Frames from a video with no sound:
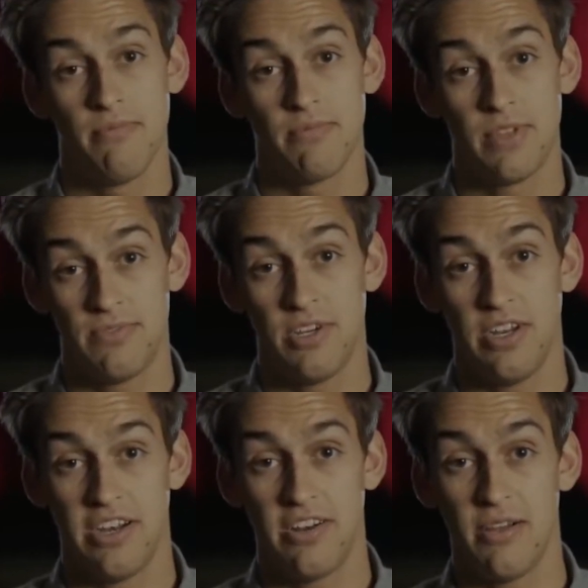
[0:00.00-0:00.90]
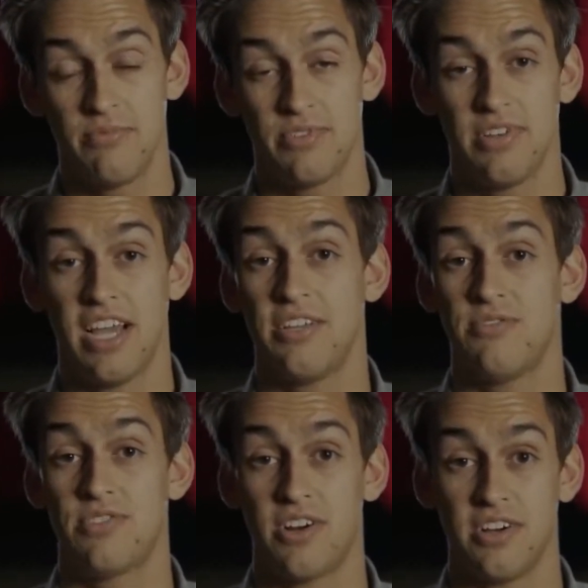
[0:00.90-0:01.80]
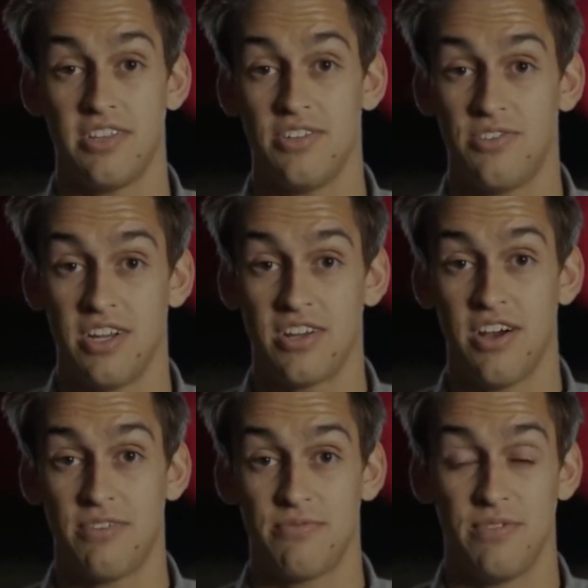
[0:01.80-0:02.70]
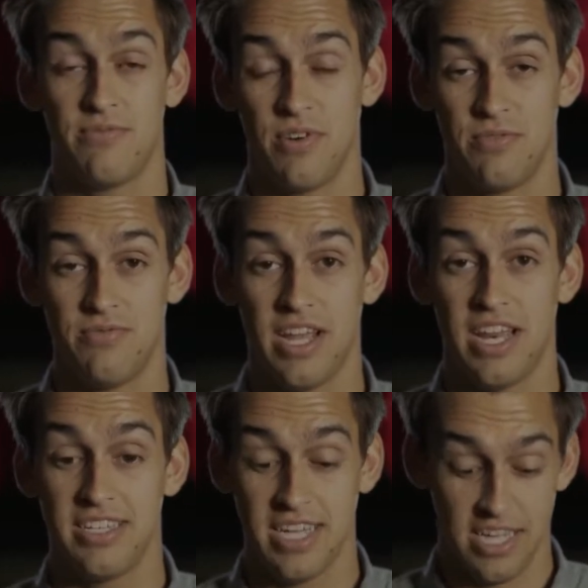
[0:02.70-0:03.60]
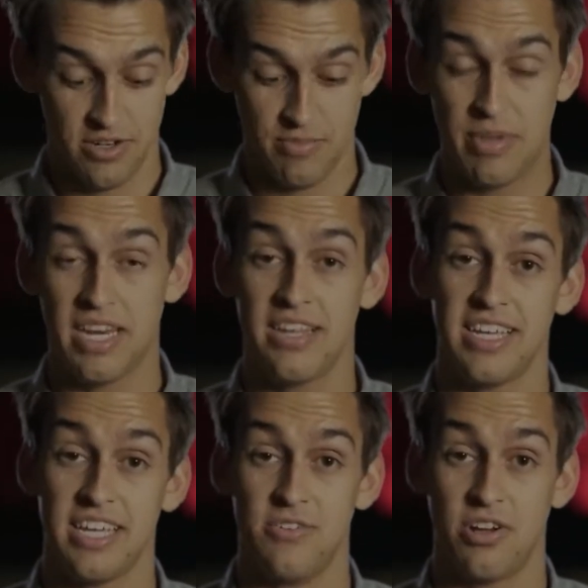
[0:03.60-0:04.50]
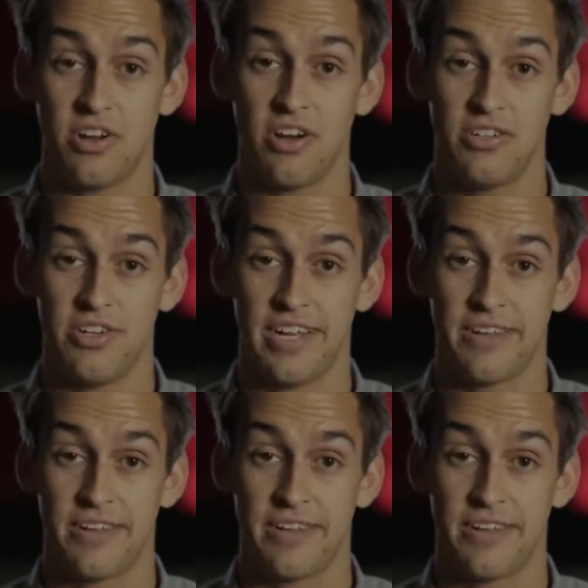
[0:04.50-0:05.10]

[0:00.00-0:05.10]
Lift your ear up. So now you've started the trick off with a phone vanish and you're immediately into a card trick.